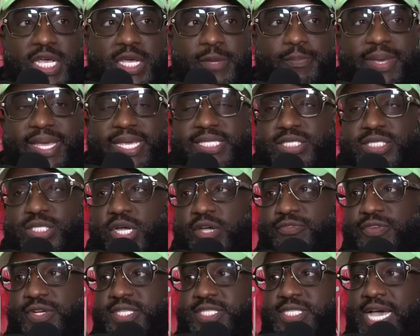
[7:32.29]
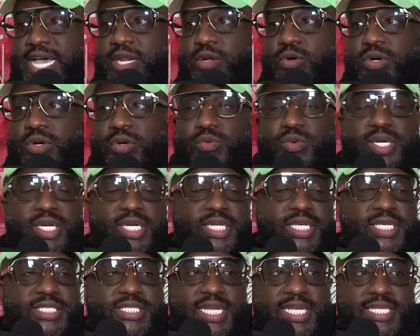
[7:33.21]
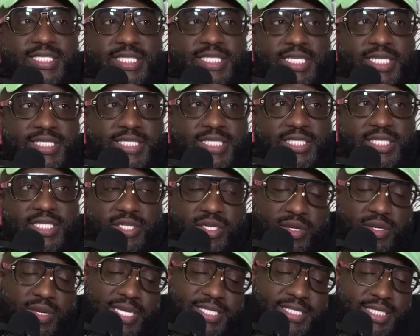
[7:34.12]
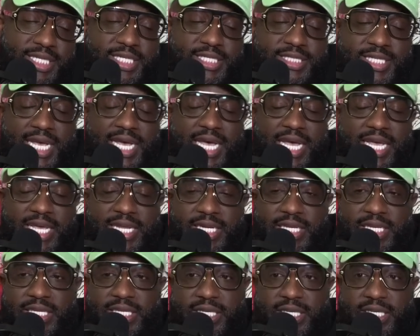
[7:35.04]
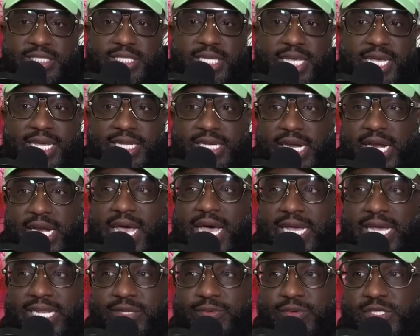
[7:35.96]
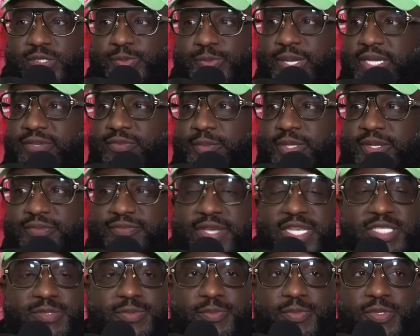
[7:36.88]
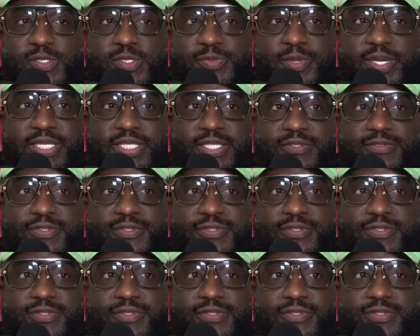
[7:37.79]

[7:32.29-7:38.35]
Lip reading: based off of the title and what it is that I see this, you know, I see this guy, and he's a guy that I highly respect from an investment perspective